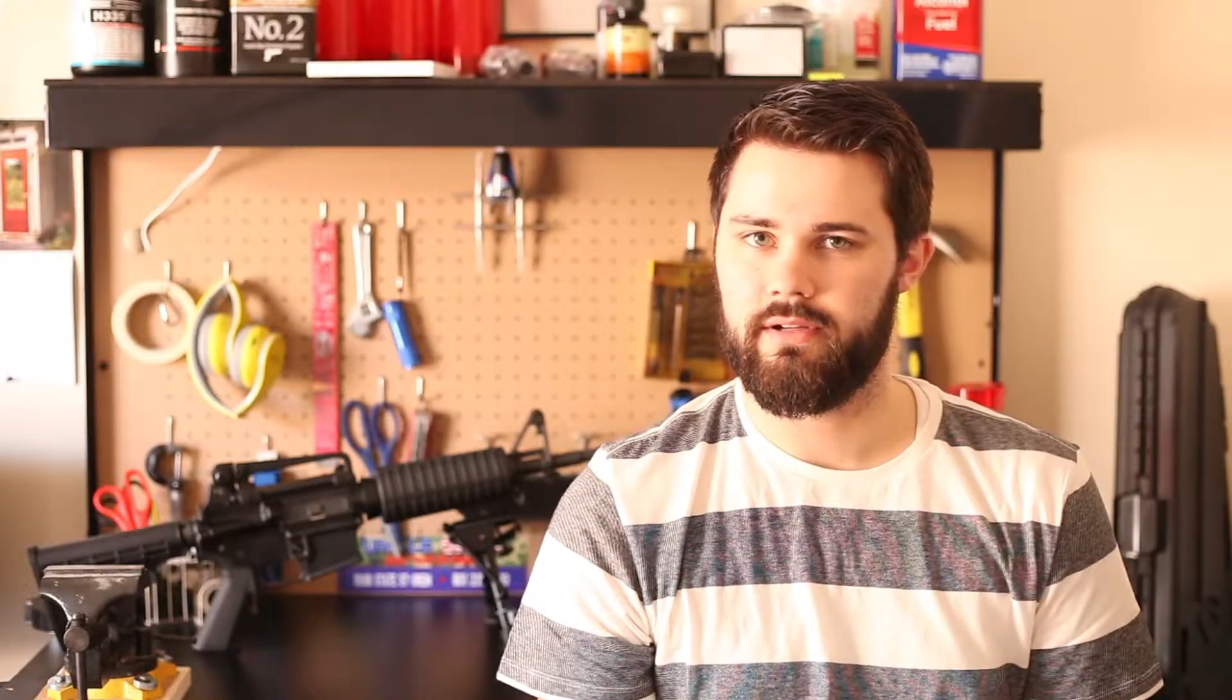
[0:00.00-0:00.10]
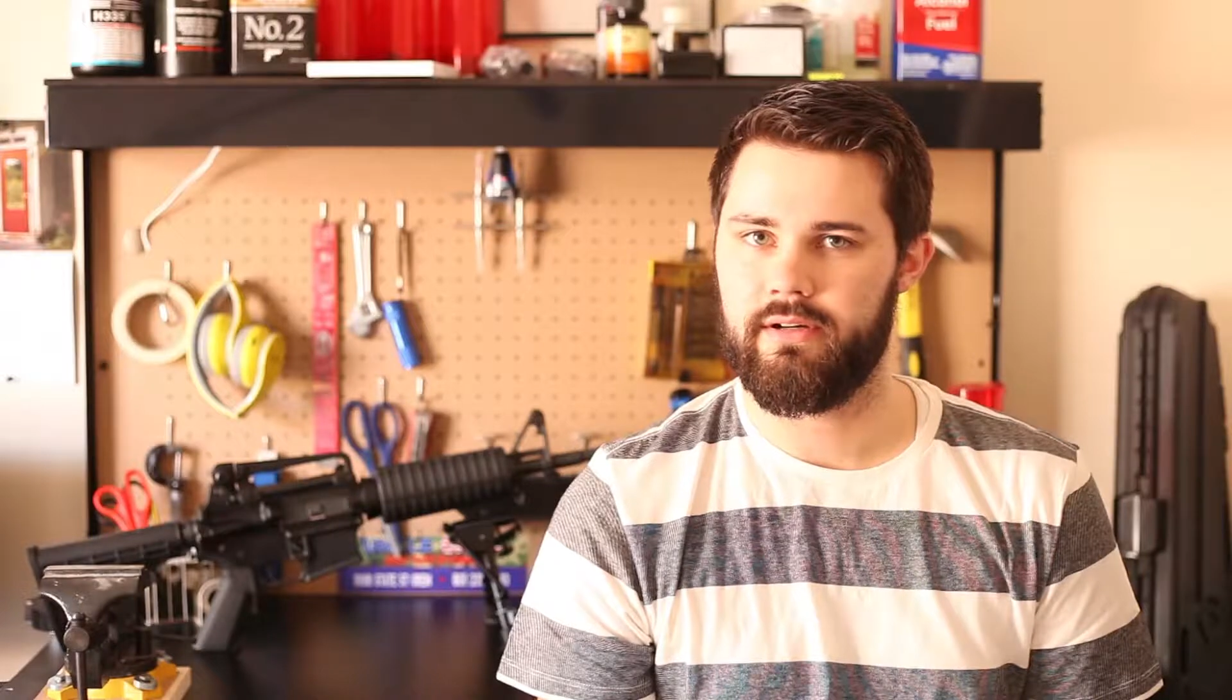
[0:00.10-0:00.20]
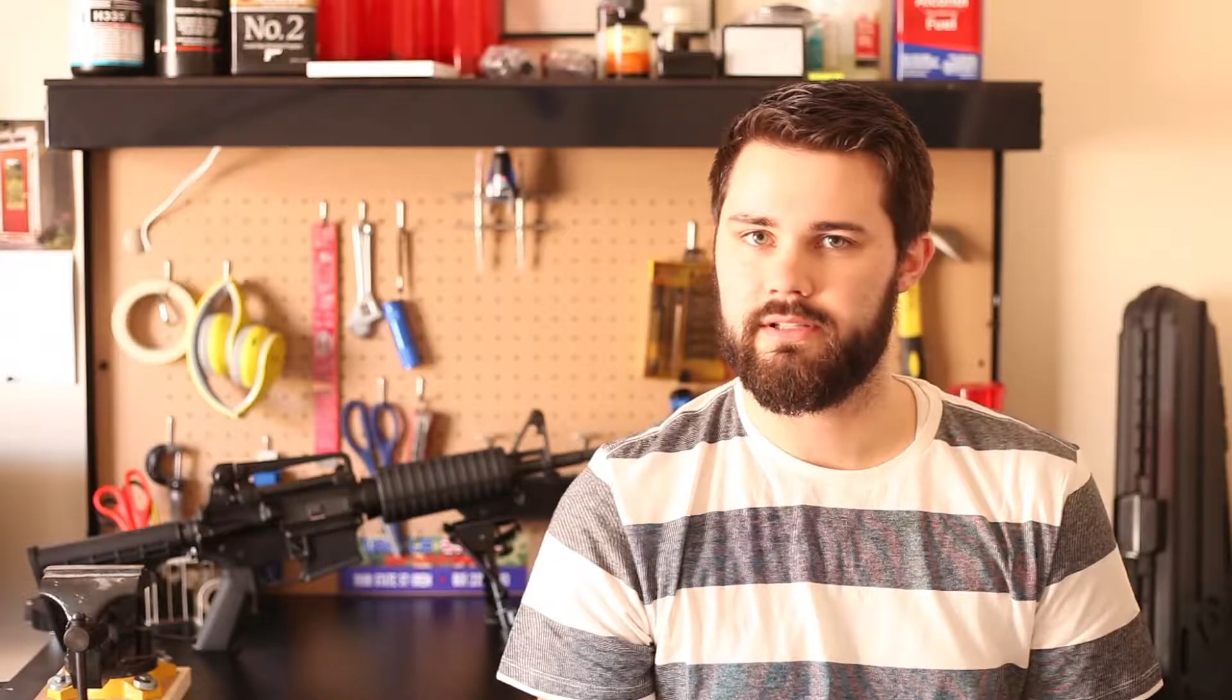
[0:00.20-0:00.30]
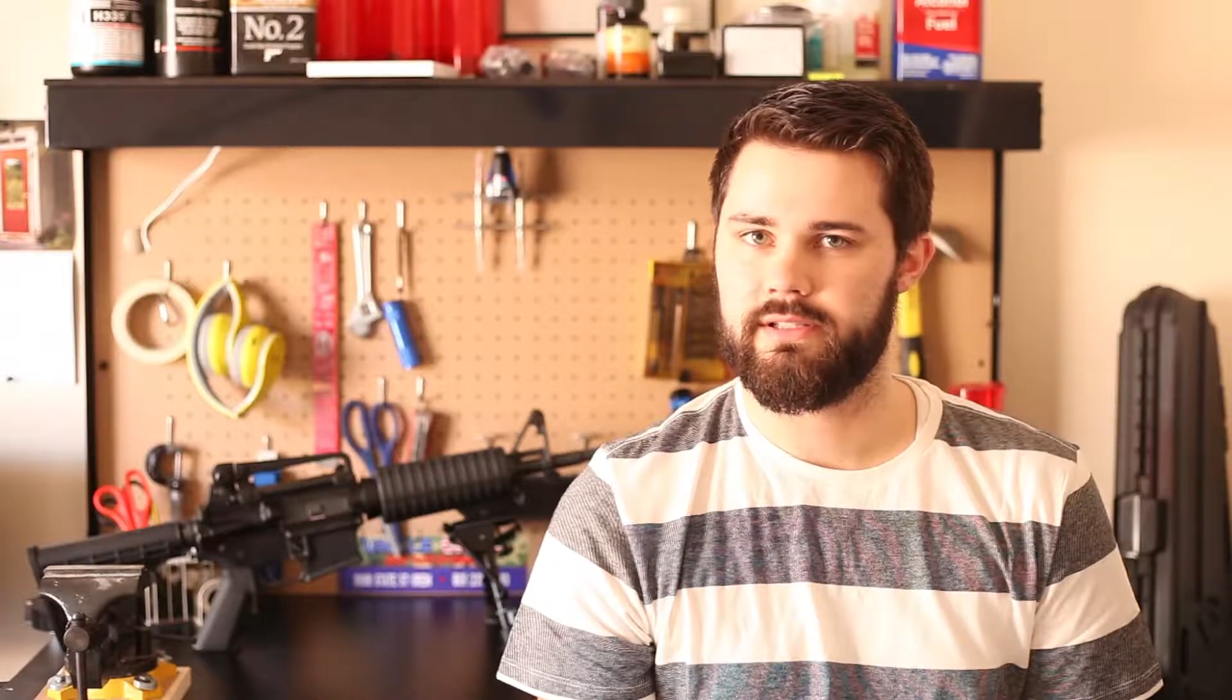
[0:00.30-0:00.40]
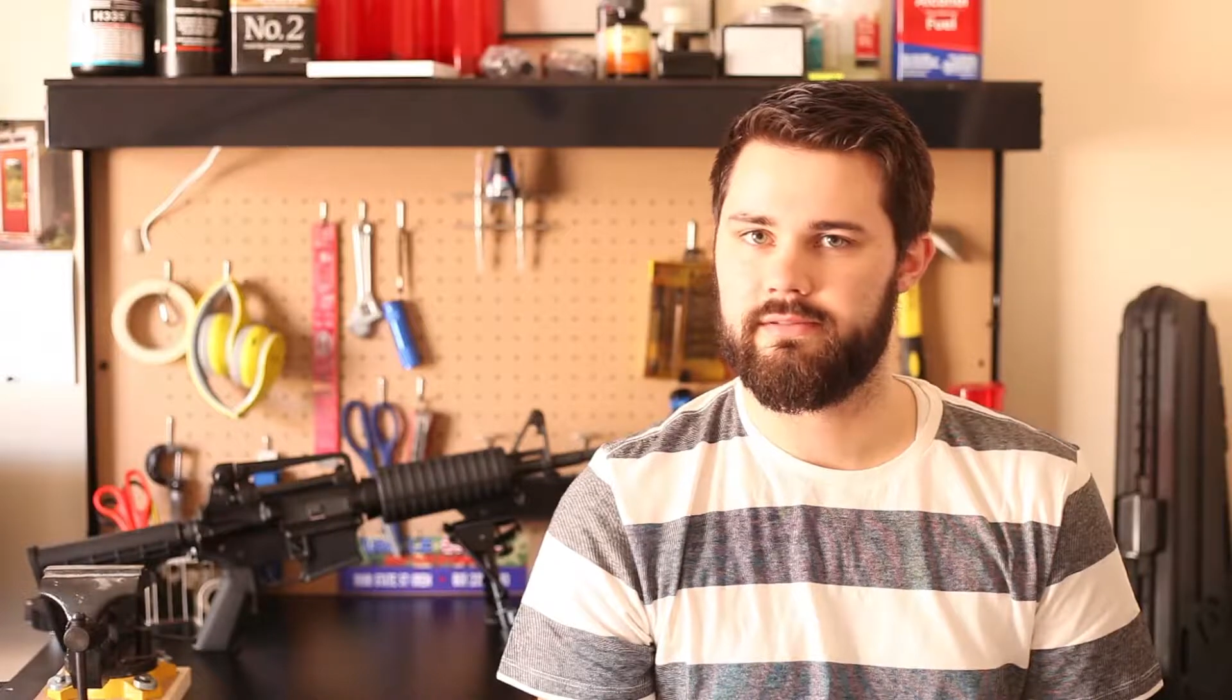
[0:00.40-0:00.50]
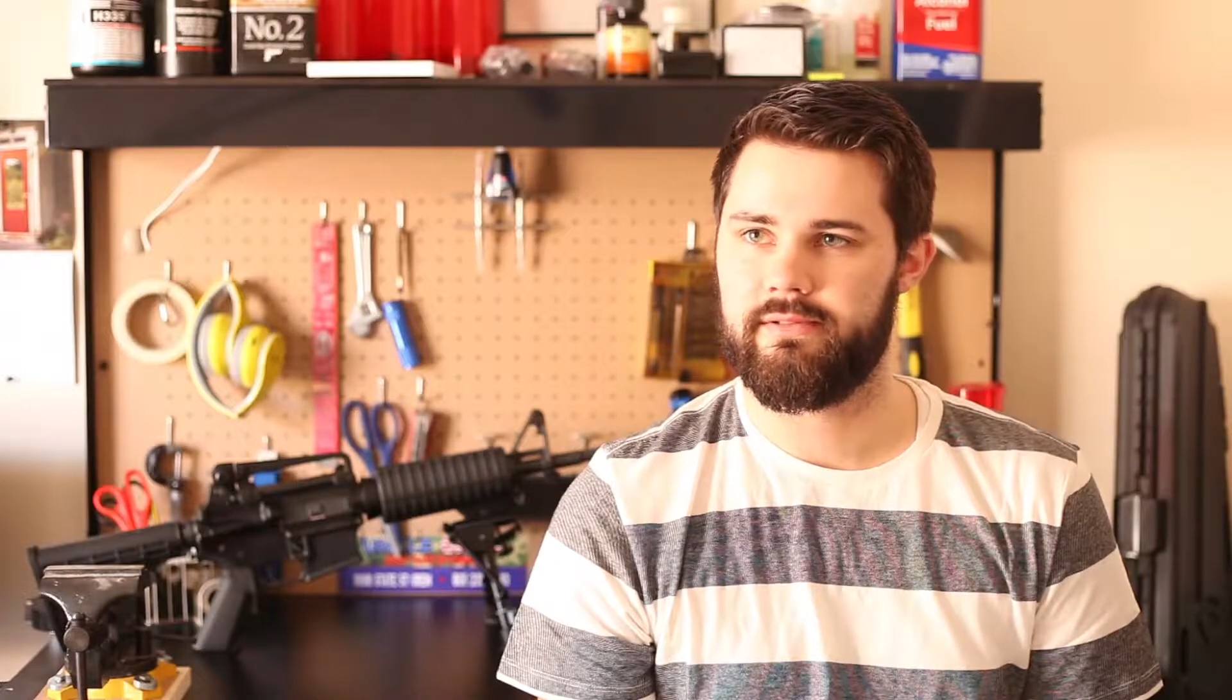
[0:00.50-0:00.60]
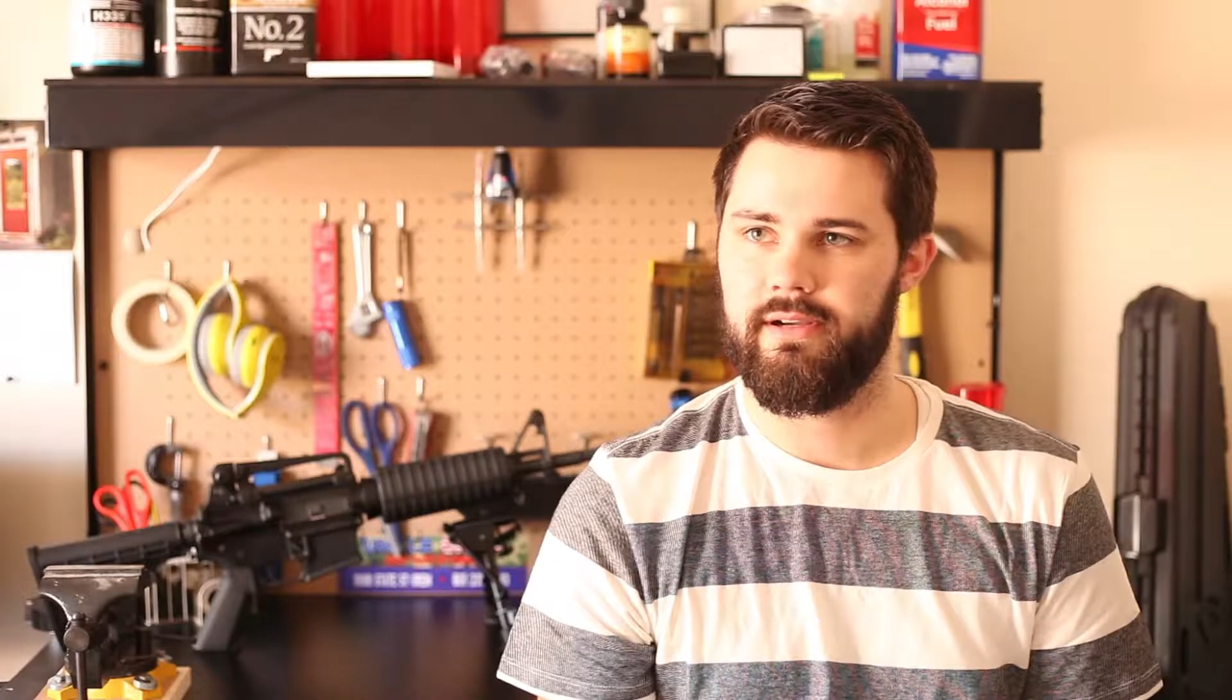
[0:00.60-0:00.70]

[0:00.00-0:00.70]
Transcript: yards,